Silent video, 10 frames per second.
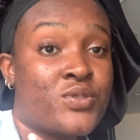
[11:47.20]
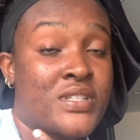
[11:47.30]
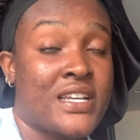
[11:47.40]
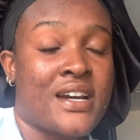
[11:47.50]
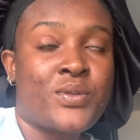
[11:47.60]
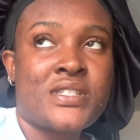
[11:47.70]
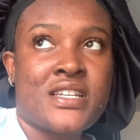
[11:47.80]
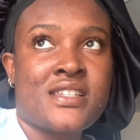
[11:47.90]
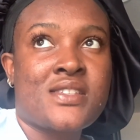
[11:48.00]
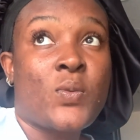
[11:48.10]
take her own
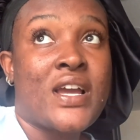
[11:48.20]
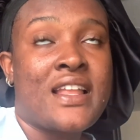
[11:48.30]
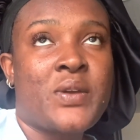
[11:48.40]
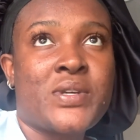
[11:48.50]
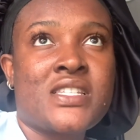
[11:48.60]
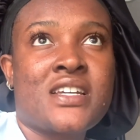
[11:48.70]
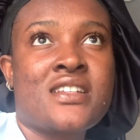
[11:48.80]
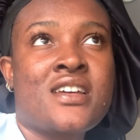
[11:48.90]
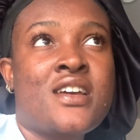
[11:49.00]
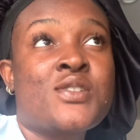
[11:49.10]
test while I
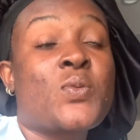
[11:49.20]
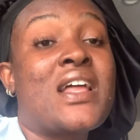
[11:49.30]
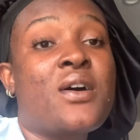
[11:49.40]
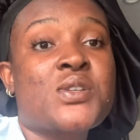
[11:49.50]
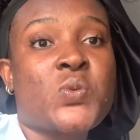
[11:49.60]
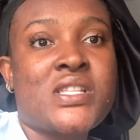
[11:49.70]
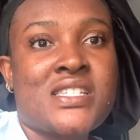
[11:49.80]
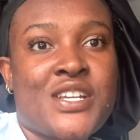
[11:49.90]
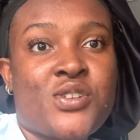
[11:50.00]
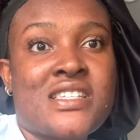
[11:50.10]
waited. So while I was
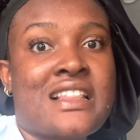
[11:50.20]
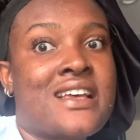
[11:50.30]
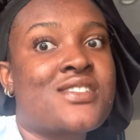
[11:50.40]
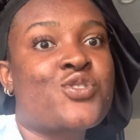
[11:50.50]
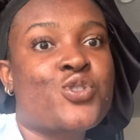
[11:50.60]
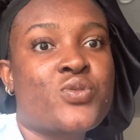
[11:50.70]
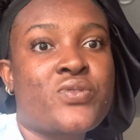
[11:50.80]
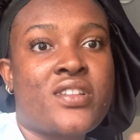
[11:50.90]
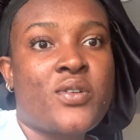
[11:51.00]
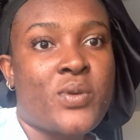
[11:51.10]
waiting, I just glanced
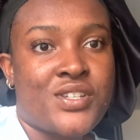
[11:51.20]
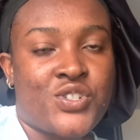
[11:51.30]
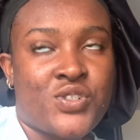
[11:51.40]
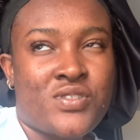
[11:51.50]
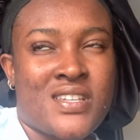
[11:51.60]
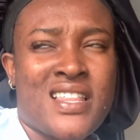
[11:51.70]
through the questions.